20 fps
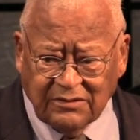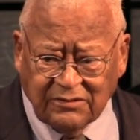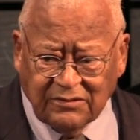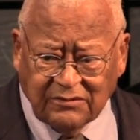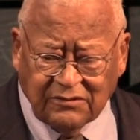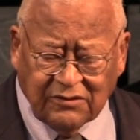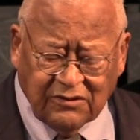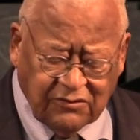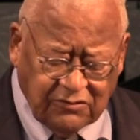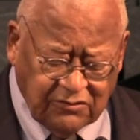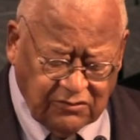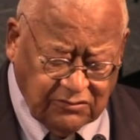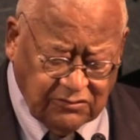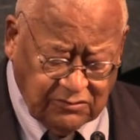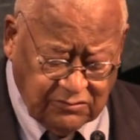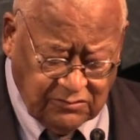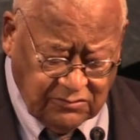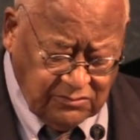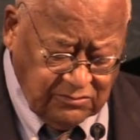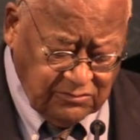
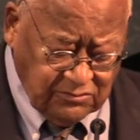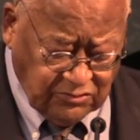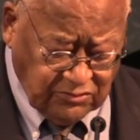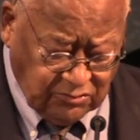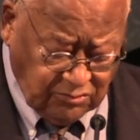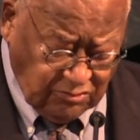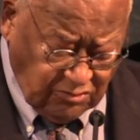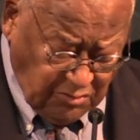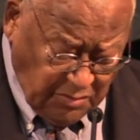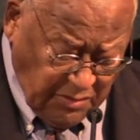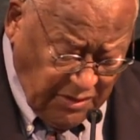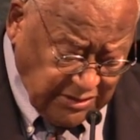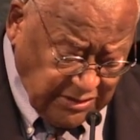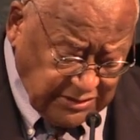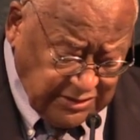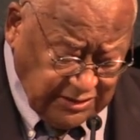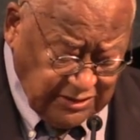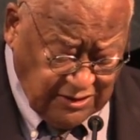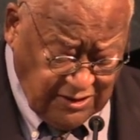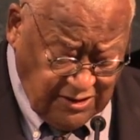Jesus was
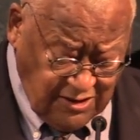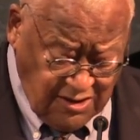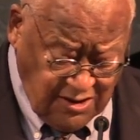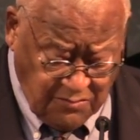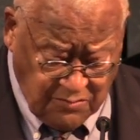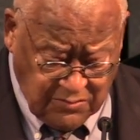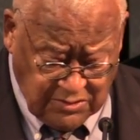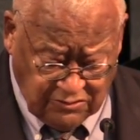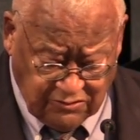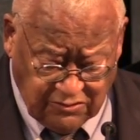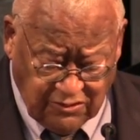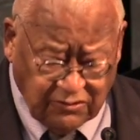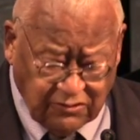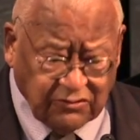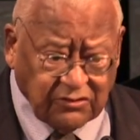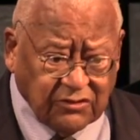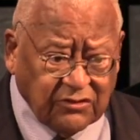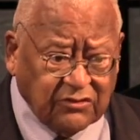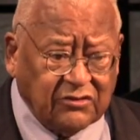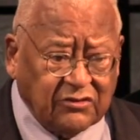responding to him, and
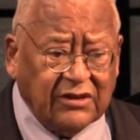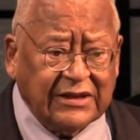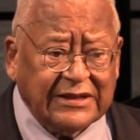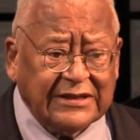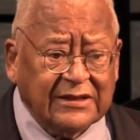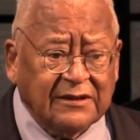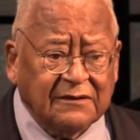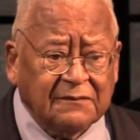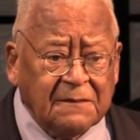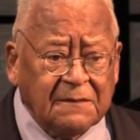Jesus said,